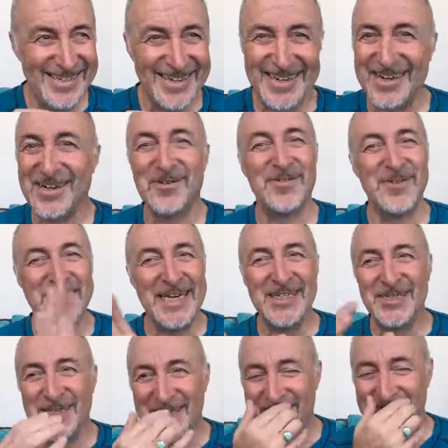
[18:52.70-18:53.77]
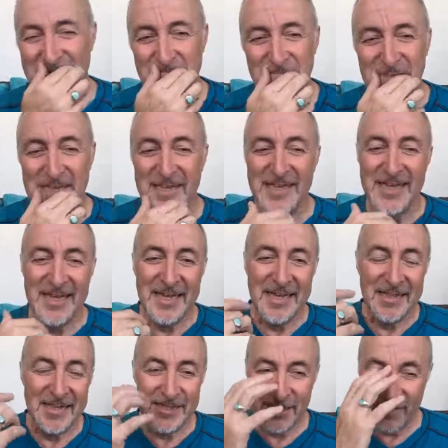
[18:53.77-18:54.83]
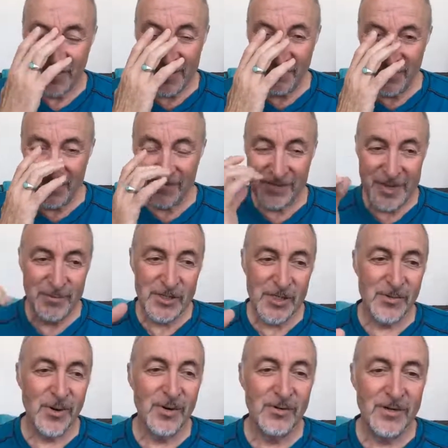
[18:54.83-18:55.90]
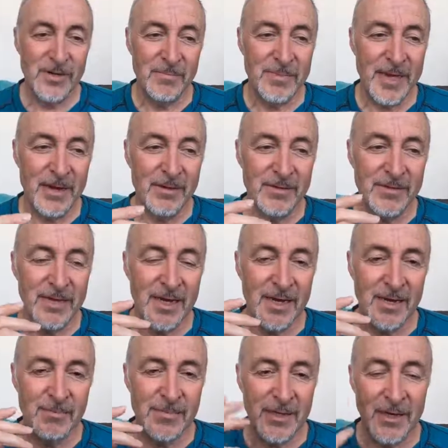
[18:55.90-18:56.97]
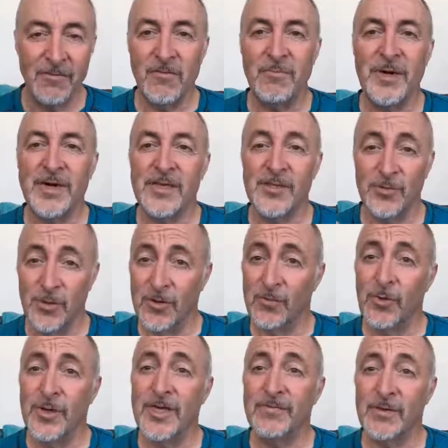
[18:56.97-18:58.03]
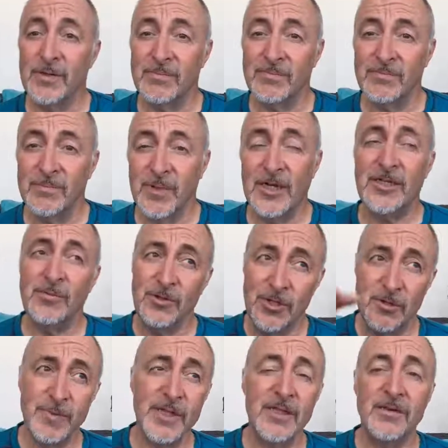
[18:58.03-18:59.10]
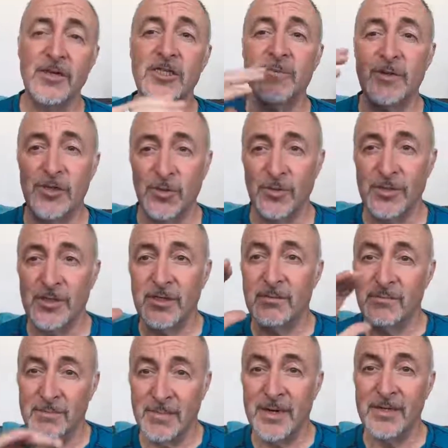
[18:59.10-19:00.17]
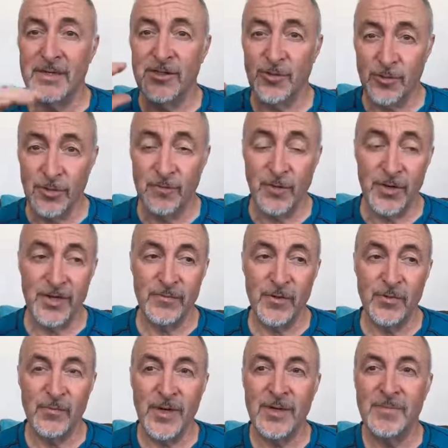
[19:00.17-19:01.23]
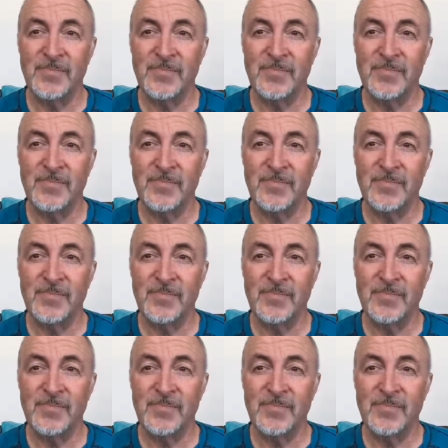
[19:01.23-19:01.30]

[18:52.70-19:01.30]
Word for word: I'm going to go on a tangent here. There's a favorite, famous quote about um, the love of money is the root of all evil. Actually, it used to be, used to be shortened to the money is the root of all evil. Well,